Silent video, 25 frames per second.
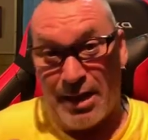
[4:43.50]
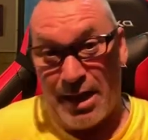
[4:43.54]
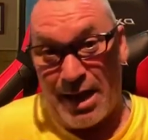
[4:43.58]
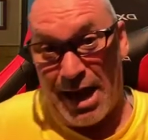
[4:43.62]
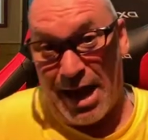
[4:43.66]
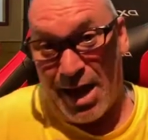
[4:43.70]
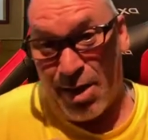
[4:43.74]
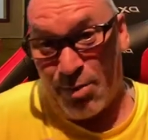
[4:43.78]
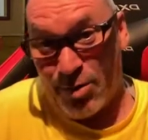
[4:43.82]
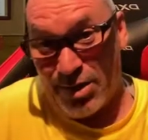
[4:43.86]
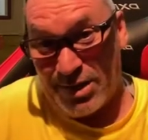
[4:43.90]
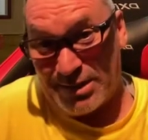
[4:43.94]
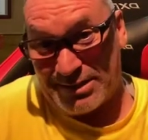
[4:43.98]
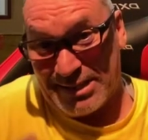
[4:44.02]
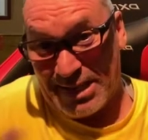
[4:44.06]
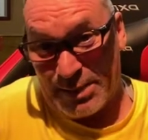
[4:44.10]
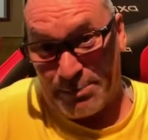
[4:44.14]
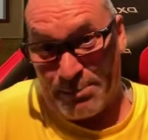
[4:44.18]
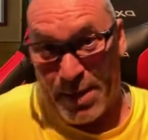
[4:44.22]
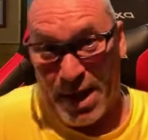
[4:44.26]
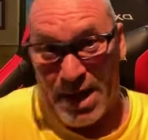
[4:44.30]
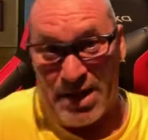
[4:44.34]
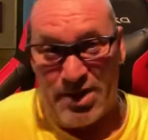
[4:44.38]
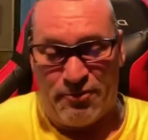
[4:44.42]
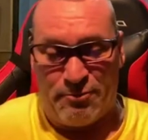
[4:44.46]
I want to say
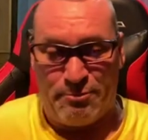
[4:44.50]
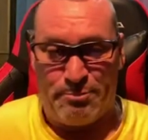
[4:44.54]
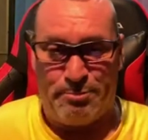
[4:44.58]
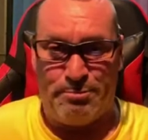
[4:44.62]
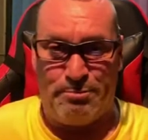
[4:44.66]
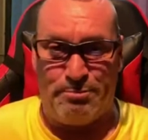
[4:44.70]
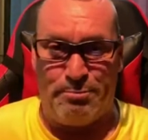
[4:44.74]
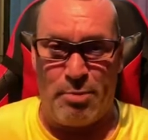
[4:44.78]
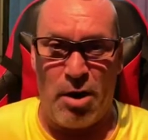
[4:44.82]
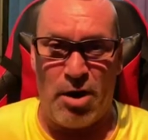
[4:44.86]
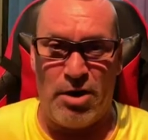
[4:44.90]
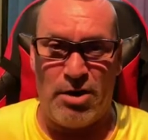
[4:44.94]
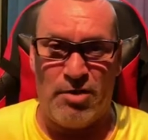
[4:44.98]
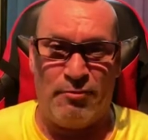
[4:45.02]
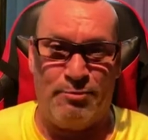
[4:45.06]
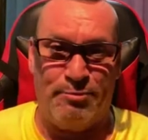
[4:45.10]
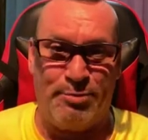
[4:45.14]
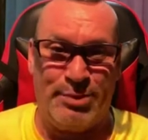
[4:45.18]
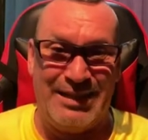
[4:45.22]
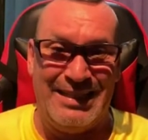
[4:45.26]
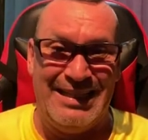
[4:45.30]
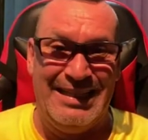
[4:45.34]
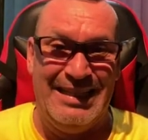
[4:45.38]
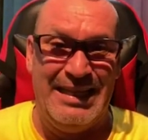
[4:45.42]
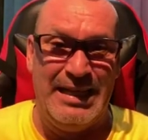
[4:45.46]
part of
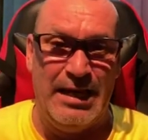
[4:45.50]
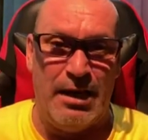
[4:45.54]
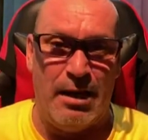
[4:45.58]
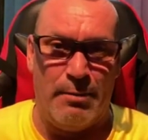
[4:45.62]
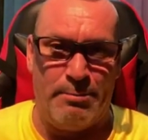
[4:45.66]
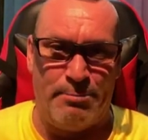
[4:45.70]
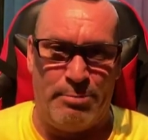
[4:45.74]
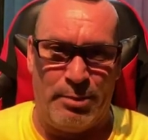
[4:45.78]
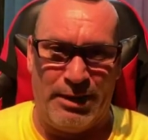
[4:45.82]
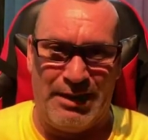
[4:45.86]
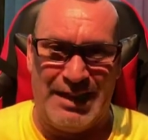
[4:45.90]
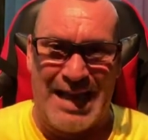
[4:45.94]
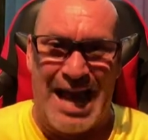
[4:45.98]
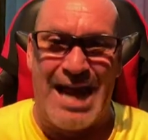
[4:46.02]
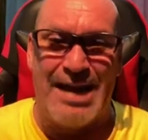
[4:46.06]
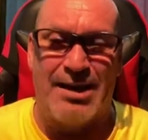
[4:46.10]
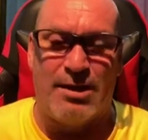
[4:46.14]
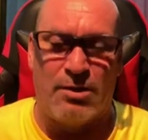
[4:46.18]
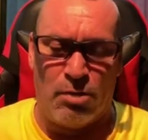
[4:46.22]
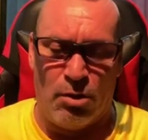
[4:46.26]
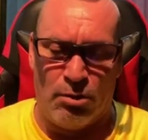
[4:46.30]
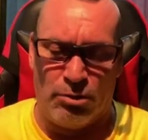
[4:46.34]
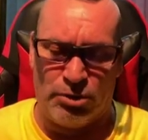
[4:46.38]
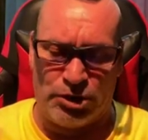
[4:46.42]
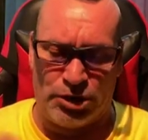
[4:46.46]
polite
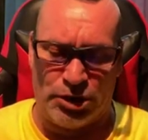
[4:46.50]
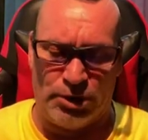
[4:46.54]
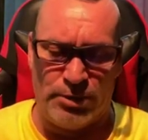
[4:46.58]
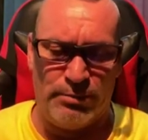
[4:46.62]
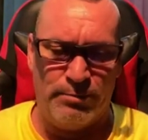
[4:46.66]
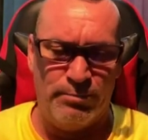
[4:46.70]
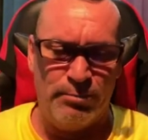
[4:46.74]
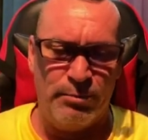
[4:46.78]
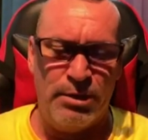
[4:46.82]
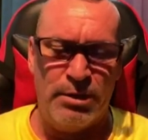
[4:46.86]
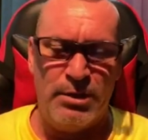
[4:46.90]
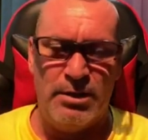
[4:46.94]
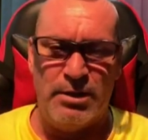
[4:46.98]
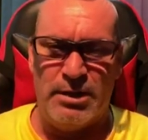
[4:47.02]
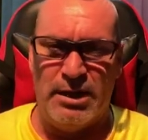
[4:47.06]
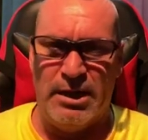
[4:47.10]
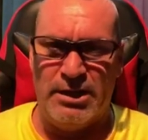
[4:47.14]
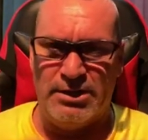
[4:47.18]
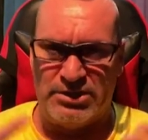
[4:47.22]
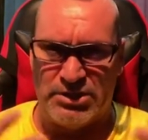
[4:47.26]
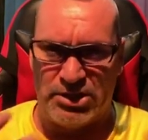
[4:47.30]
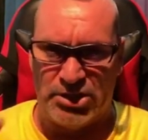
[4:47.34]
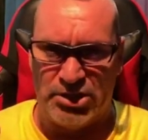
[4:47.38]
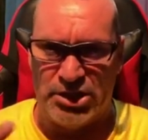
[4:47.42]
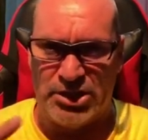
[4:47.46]
culture
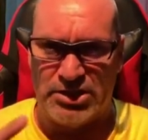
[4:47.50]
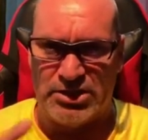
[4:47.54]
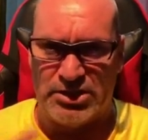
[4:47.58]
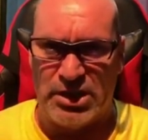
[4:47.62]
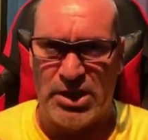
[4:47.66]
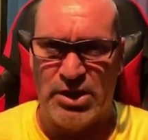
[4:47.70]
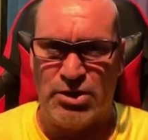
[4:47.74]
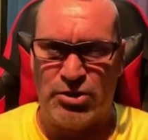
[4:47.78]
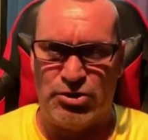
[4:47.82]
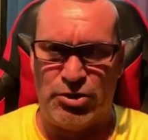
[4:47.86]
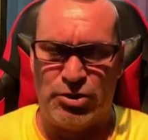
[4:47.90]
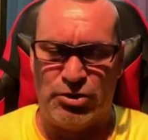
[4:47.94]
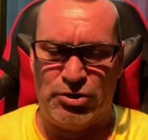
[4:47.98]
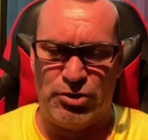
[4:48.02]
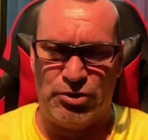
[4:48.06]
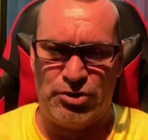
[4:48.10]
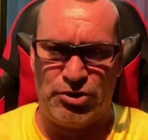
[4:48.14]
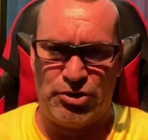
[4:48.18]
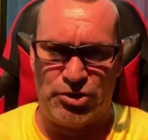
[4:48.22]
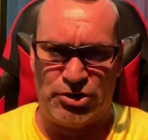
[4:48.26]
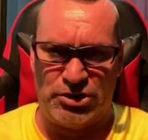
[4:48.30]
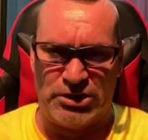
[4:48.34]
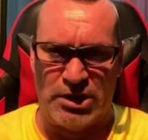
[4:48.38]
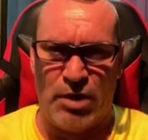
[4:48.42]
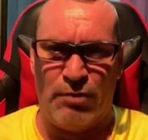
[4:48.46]
is to just introduce
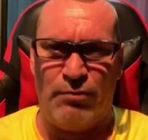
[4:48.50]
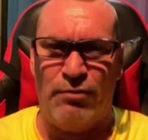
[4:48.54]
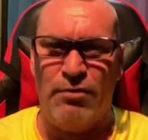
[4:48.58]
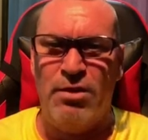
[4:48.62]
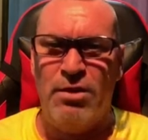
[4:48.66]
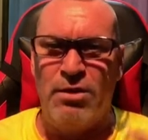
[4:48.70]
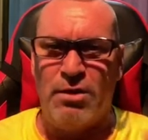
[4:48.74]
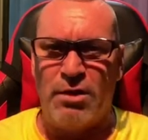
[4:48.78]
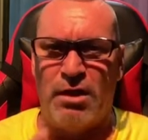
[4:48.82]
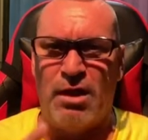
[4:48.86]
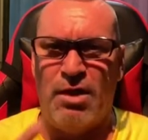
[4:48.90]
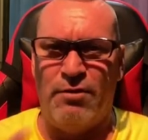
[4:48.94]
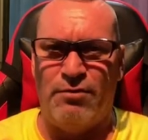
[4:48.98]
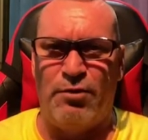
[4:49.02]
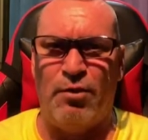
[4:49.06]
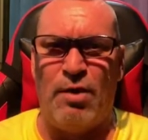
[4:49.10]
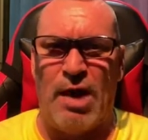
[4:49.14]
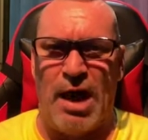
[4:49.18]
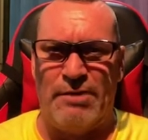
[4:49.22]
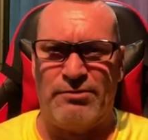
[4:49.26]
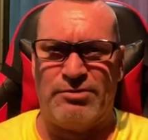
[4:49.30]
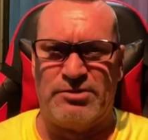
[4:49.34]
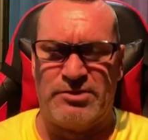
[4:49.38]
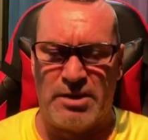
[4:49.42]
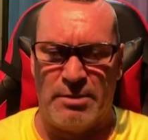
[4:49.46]
yourself if you
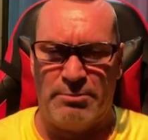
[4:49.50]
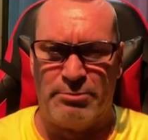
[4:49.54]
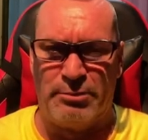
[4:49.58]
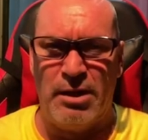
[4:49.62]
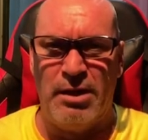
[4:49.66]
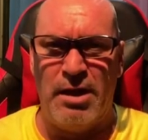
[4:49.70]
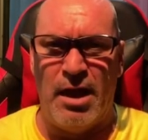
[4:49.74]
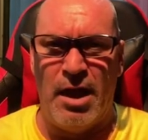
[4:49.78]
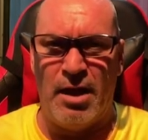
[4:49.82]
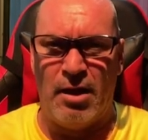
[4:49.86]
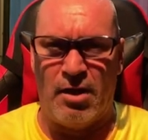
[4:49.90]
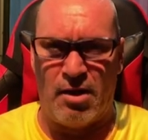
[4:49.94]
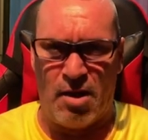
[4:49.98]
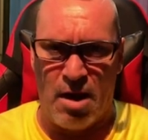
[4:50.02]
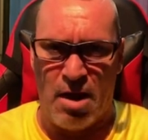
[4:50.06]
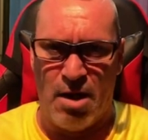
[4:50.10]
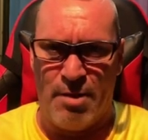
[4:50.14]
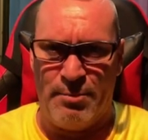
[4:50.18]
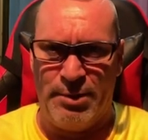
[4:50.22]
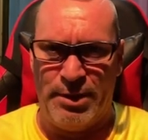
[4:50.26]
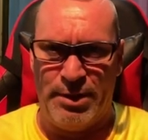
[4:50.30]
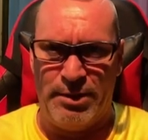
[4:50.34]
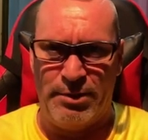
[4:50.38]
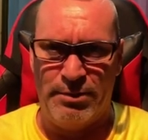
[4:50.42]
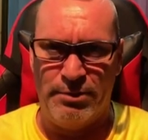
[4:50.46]
have something in
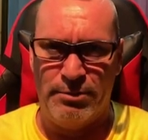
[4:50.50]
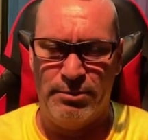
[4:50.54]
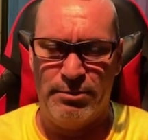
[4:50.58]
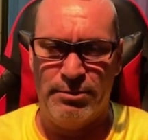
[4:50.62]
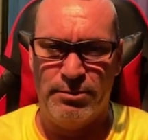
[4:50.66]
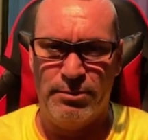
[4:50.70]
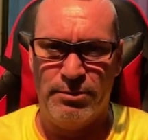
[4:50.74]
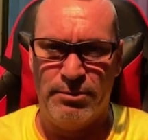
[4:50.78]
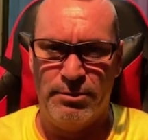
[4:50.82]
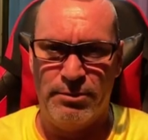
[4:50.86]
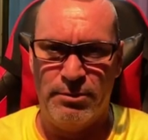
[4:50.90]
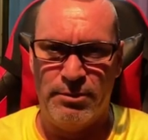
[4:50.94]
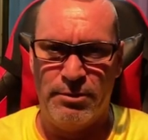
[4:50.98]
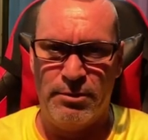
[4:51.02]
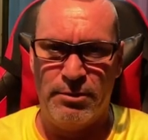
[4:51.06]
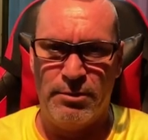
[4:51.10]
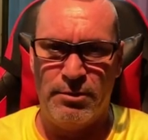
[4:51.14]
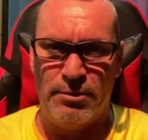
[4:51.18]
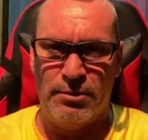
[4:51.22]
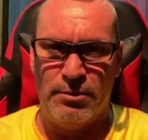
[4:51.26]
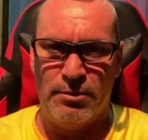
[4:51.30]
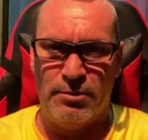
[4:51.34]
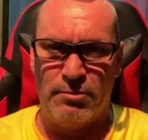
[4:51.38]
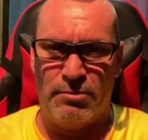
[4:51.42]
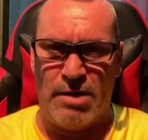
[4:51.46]
common,
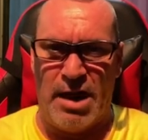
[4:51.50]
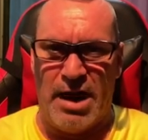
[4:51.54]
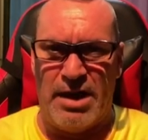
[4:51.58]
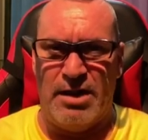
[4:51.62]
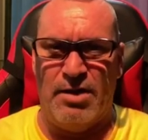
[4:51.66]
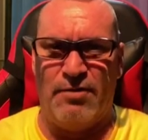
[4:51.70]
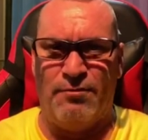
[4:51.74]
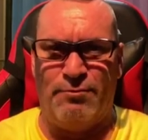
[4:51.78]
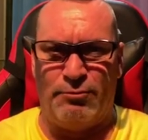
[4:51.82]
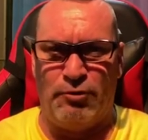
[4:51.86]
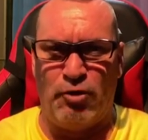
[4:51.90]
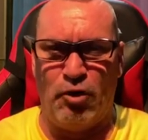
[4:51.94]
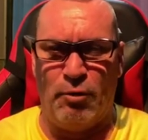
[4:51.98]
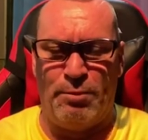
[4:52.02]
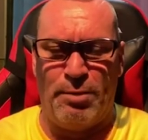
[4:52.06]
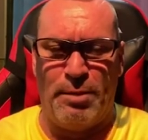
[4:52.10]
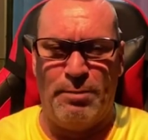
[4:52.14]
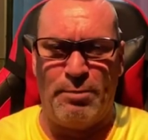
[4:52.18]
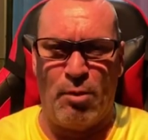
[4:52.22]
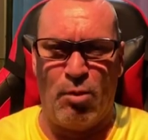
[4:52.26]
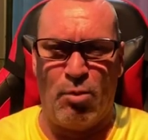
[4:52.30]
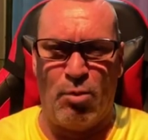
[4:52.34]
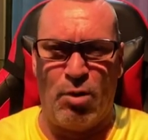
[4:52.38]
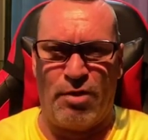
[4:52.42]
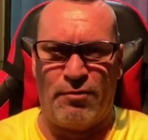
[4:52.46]
right? If two
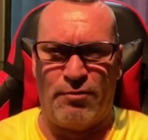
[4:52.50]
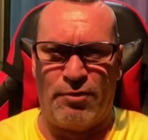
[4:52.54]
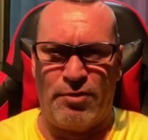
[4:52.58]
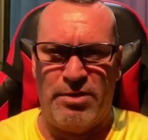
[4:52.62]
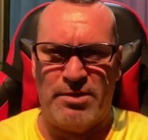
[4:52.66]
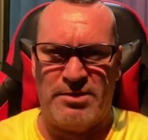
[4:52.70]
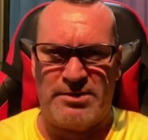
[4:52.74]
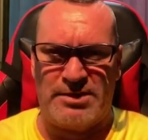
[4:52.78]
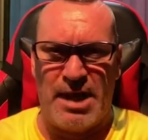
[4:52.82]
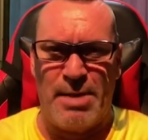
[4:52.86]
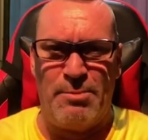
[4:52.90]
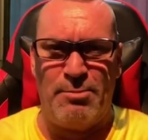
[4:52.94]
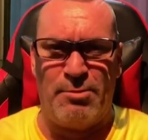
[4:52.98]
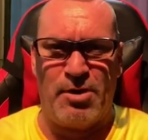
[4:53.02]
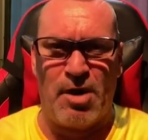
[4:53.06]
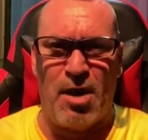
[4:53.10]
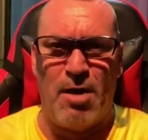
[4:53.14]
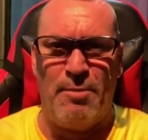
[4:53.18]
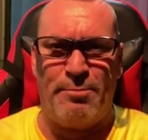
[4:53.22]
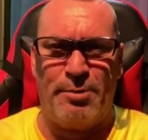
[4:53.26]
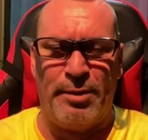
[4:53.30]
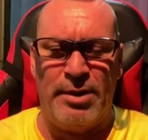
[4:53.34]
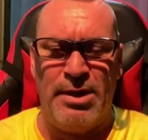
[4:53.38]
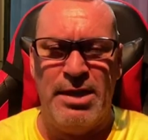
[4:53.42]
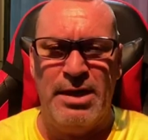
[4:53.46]
people work for the same
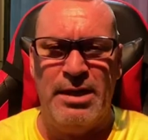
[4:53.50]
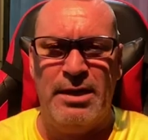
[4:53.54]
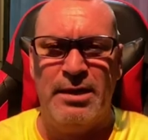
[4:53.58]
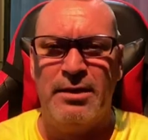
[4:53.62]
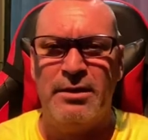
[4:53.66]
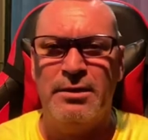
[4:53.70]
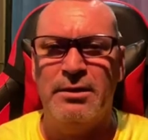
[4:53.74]
company,